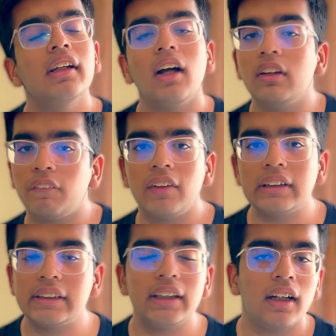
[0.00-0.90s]
Now, the
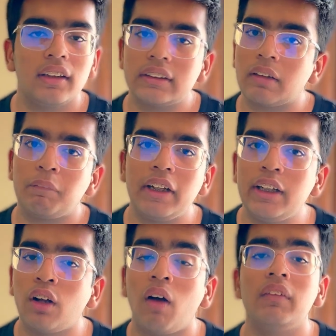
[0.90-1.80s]
first 3 colors are
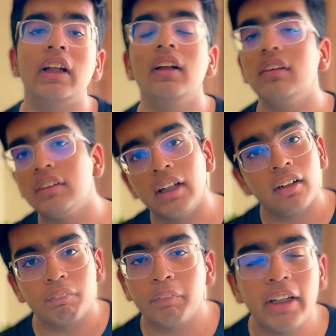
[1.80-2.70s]
pretty normal,
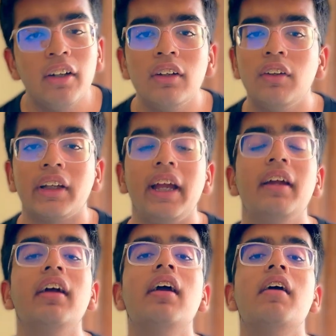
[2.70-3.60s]
they're pretty good
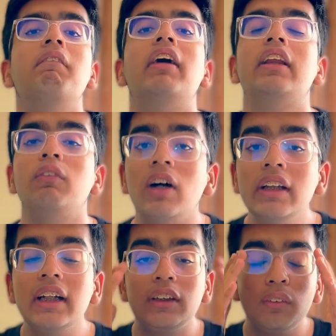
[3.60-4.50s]
looking, but the
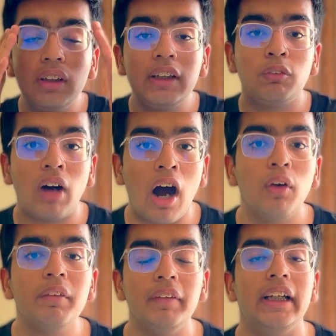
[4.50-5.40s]
one that truly
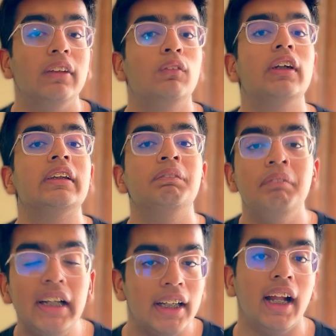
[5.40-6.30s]
wowed me was
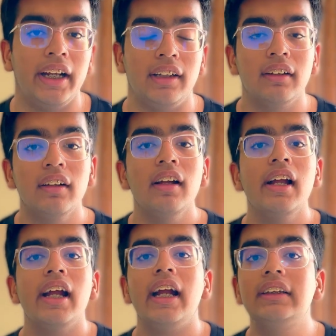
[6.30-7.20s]
midnight.
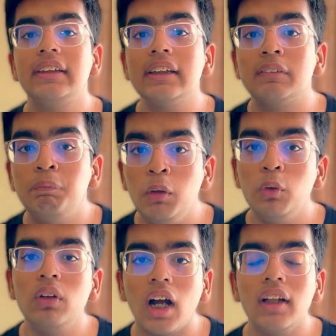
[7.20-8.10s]
It's this
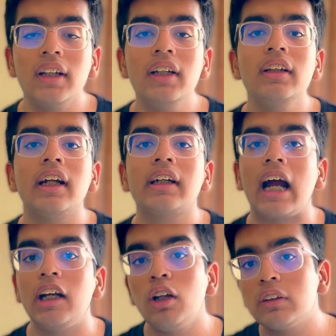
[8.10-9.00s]
blue color that
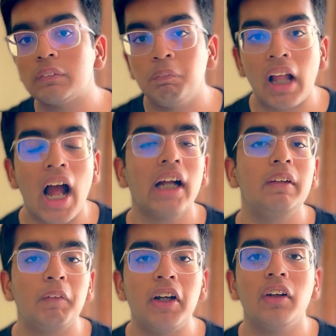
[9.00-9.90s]
kind of looks black
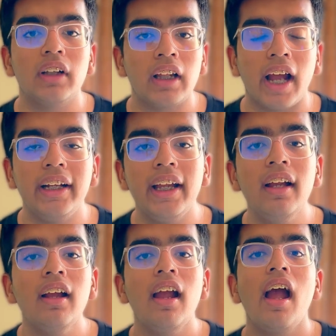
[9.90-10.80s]
depending on the
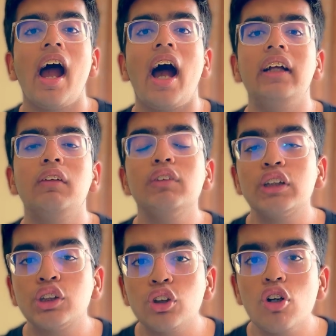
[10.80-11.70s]
lighting, and it
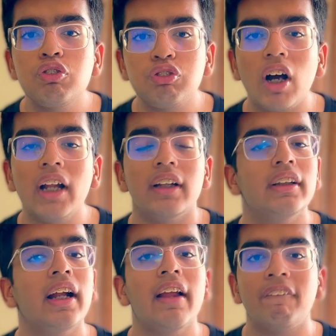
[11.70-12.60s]
was so
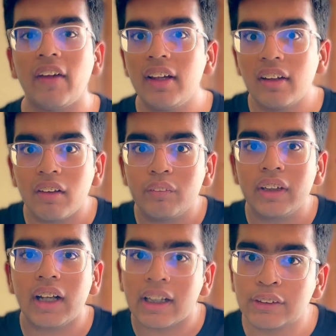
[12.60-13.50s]
fun that I fell in love with
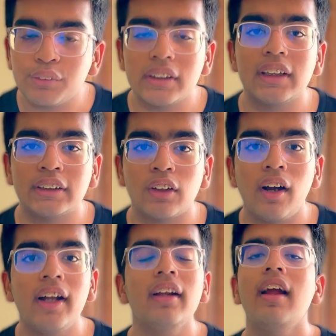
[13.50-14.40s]
it as soon as I
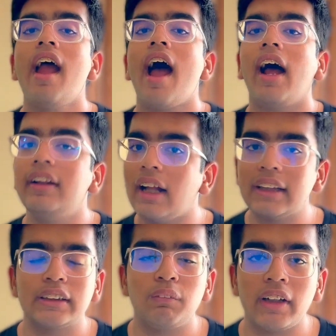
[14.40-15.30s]
saw it, and
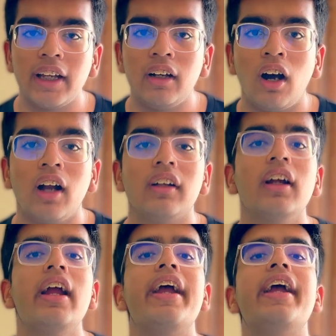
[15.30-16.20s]
that's the one I got.
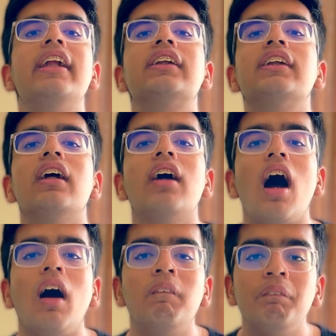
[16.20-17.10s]
It's
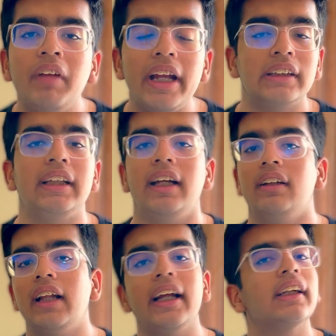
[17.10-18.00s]

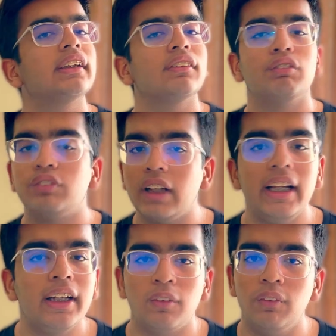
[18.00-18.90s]
amazing, like, it's
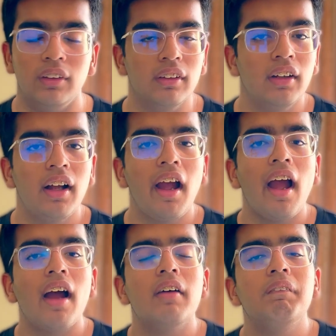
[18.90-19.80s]
really cool.
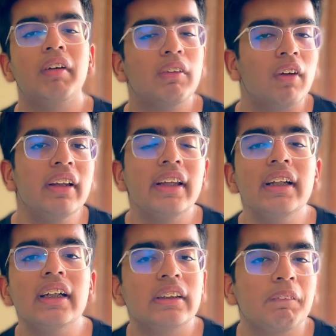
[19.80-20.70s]
But one
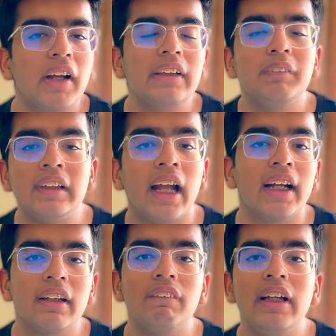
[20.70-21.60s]
thing that surprised me
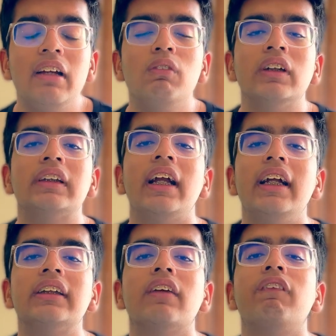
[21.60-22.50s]
negatively was that
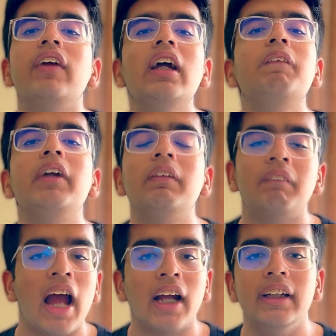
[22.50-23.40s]
it's a fingerprint
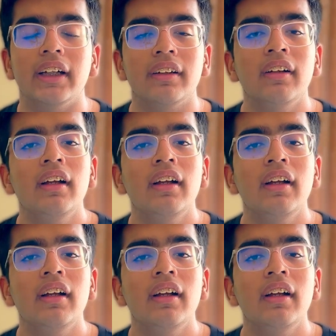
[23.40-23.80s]
magnet.